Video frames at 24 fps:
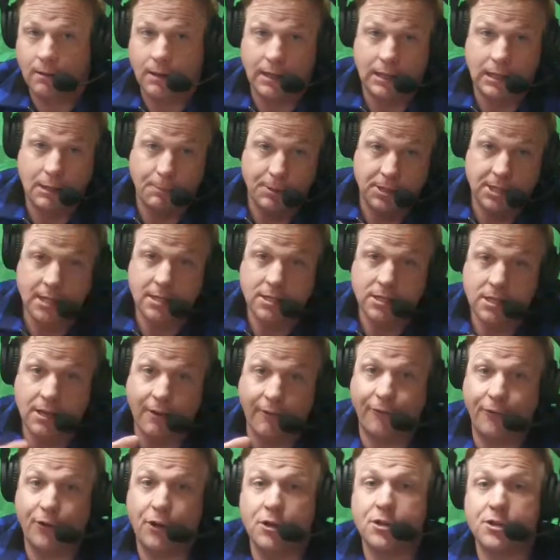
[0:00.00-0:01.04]
And then potentially
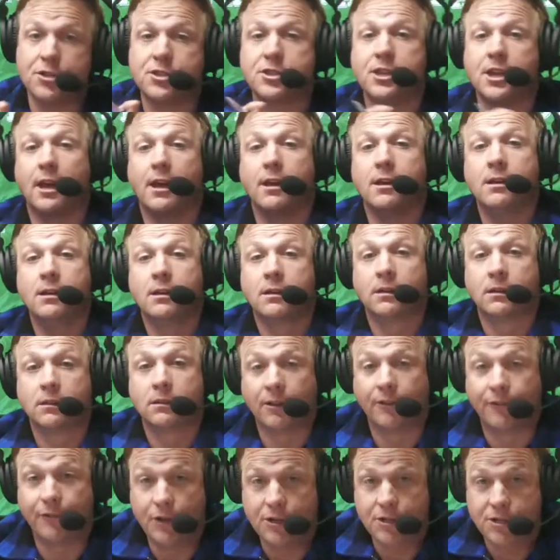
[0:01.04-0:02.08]
Thursday,
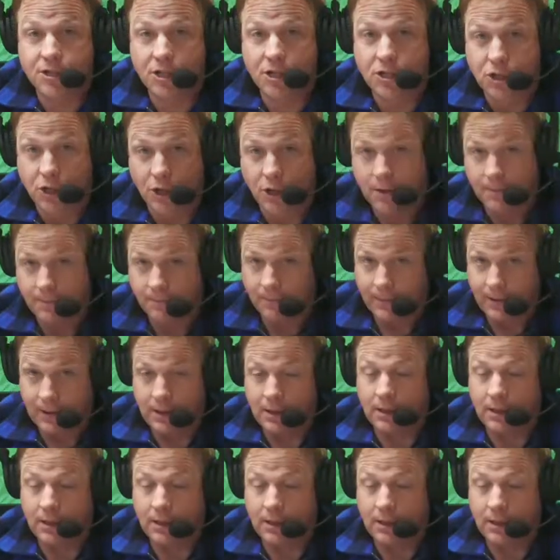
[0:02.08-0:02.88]
the 1st of June,